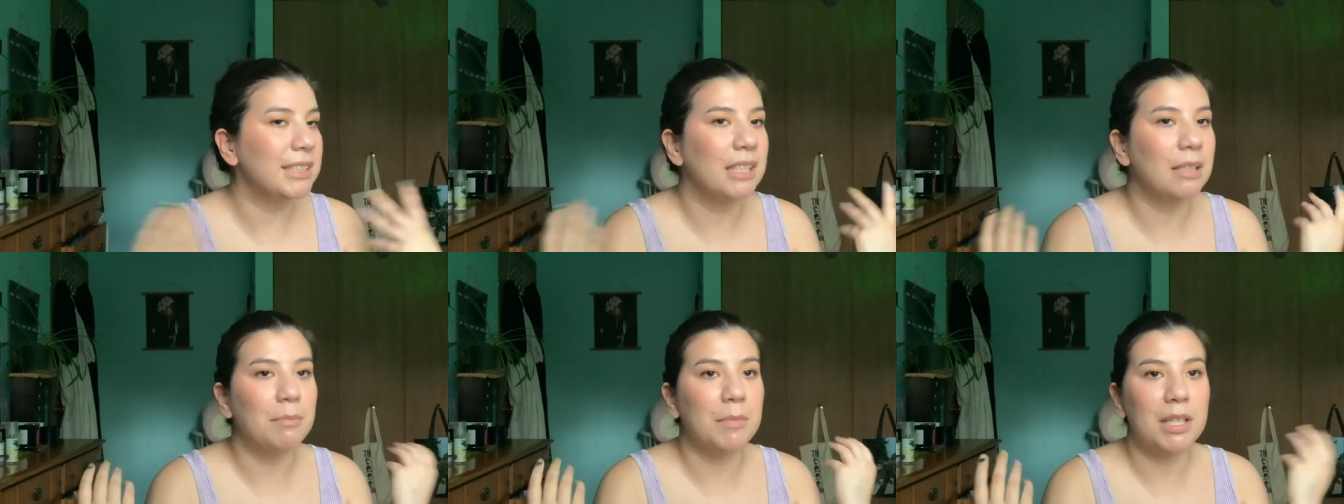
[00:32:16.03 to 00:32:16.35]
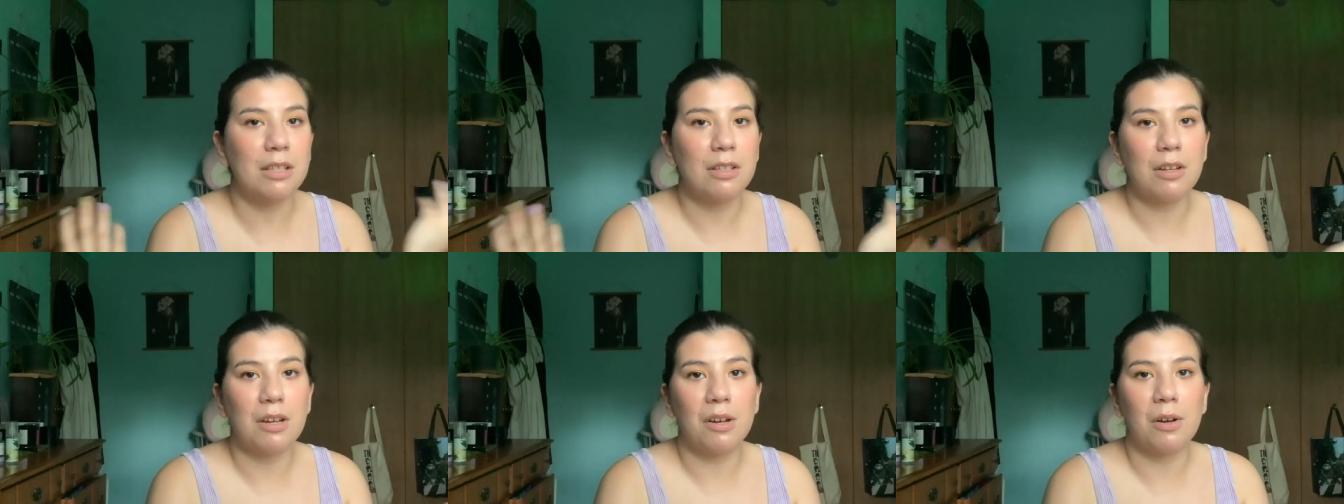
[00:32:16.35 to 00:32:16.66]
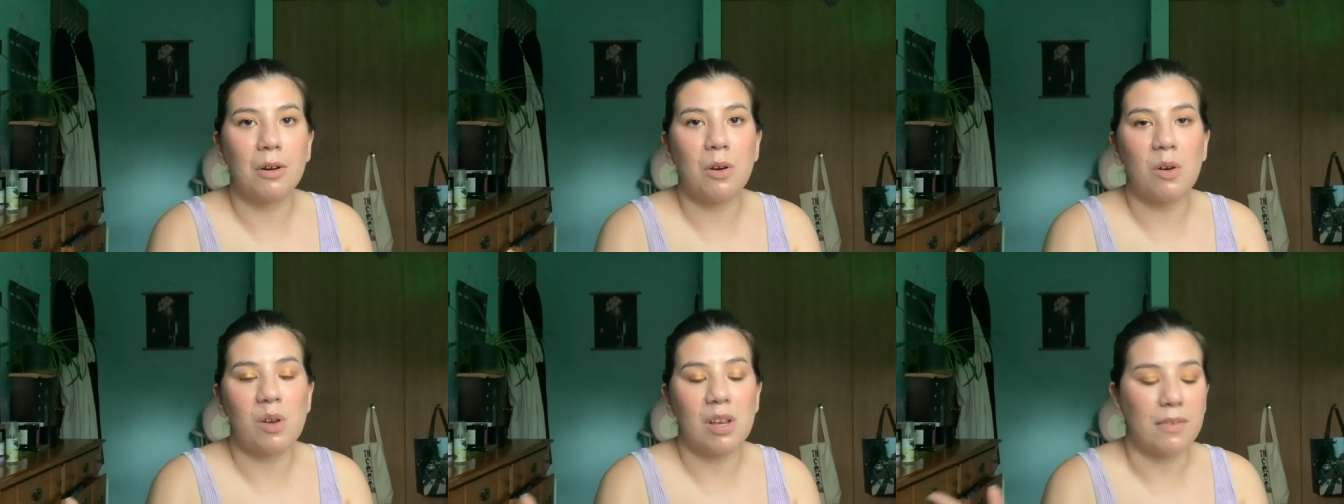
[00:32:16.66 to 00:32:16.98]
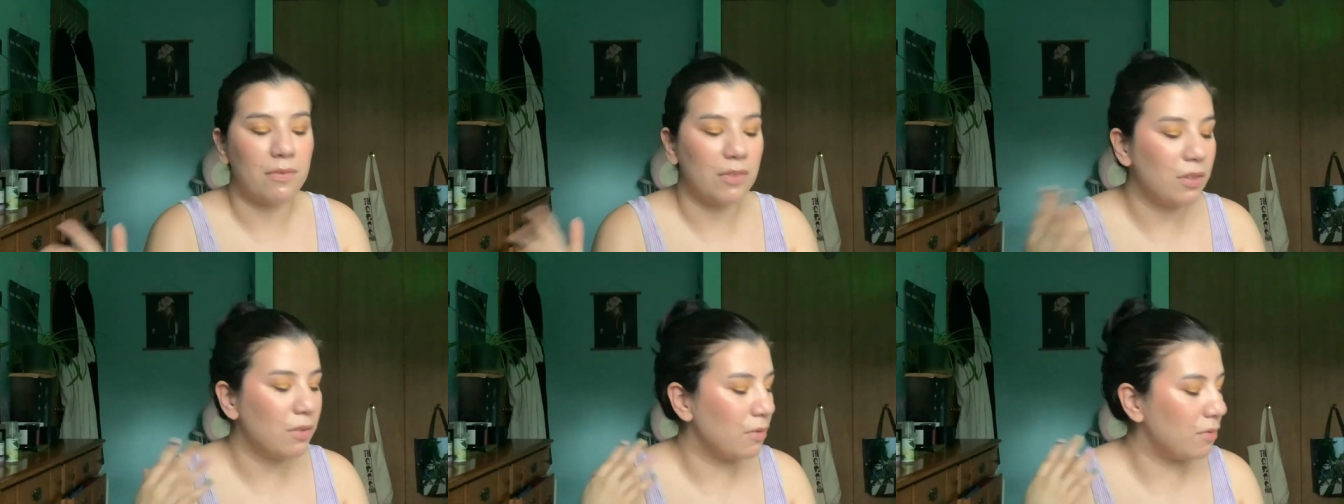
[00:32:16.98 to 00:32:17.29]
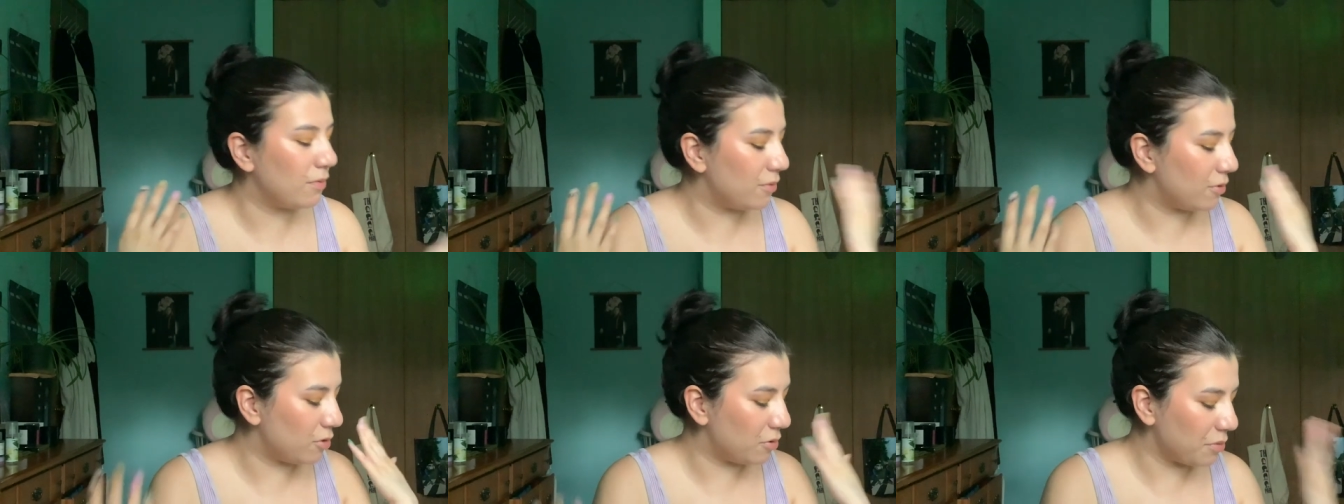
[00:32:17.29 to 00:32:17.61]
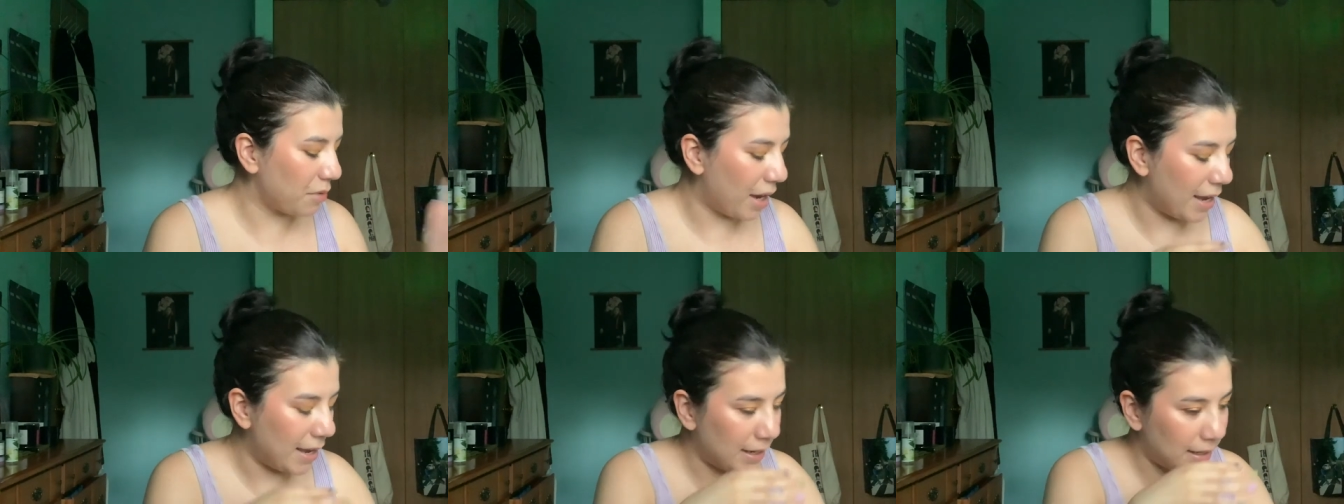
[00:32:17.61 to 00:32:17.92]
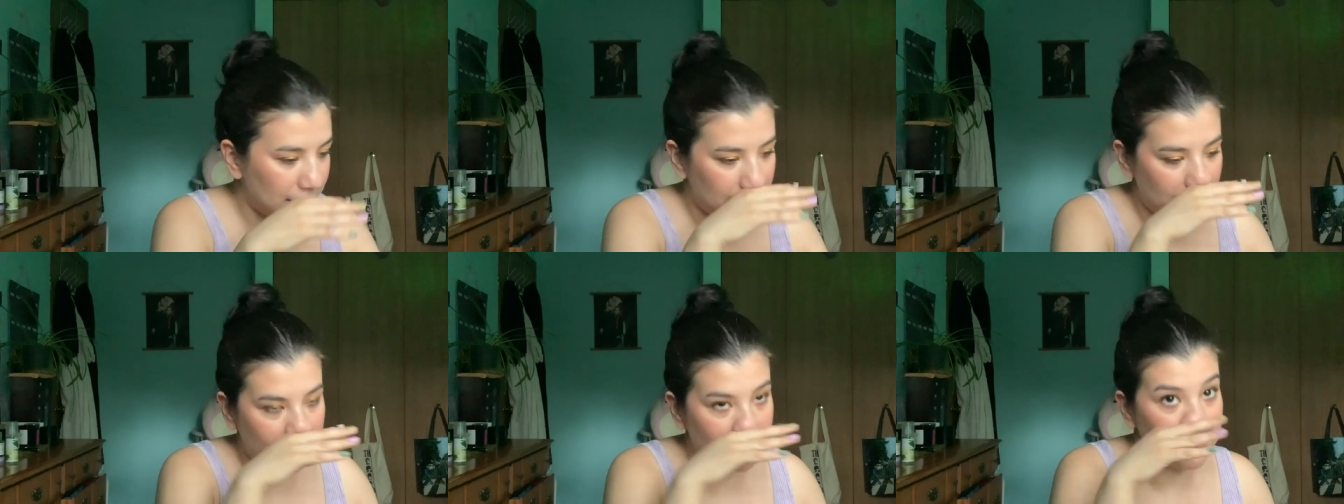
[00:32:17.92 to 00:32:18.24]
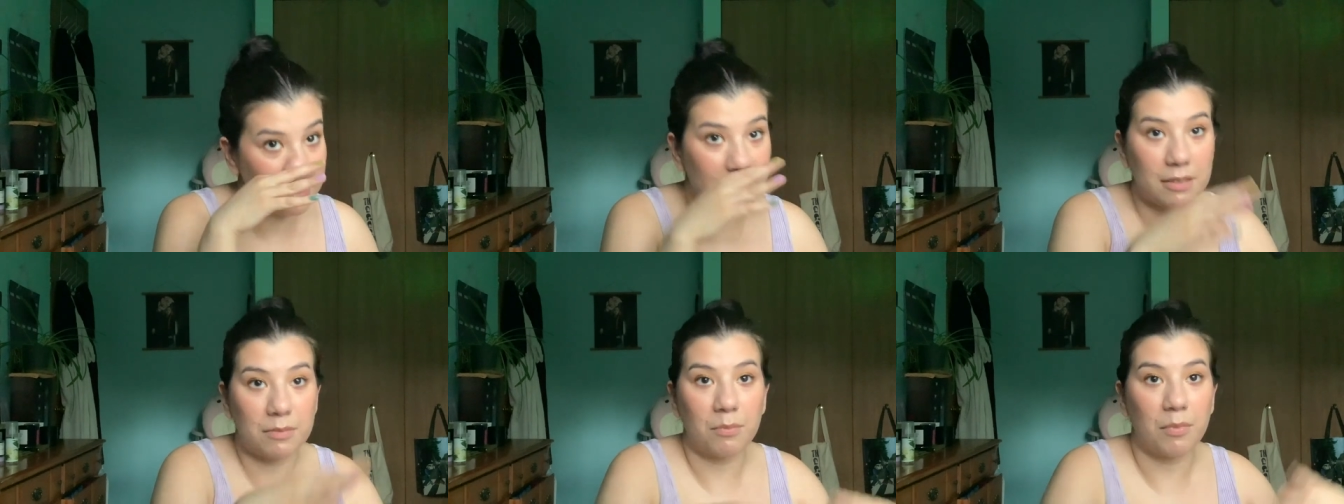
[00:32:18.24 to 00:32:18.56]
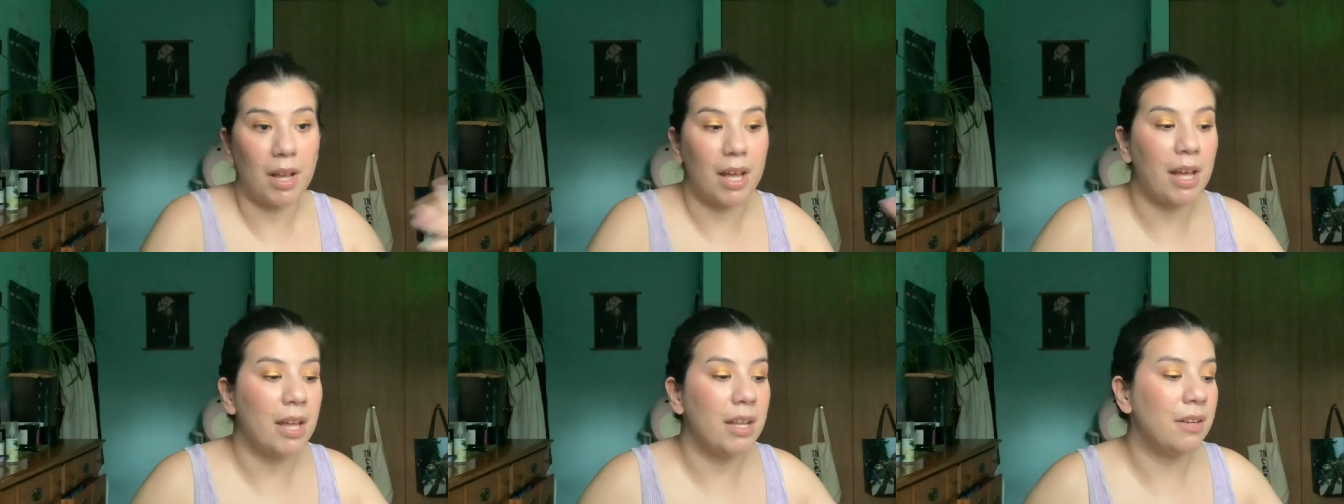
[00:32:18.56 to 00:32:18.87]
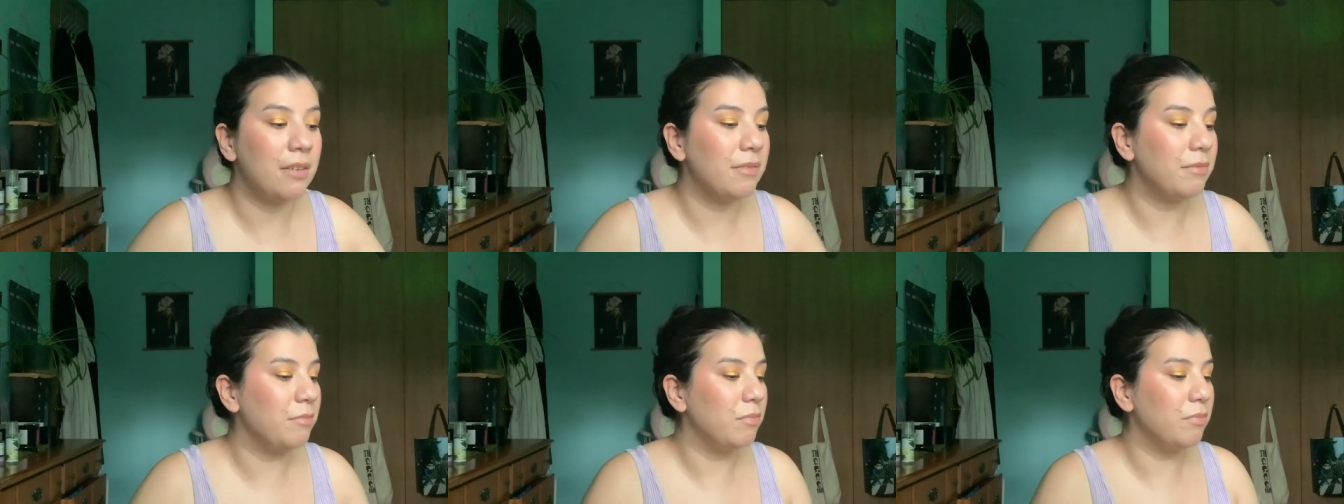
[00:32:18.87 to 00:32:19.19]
let me know if you've tried any of this, read,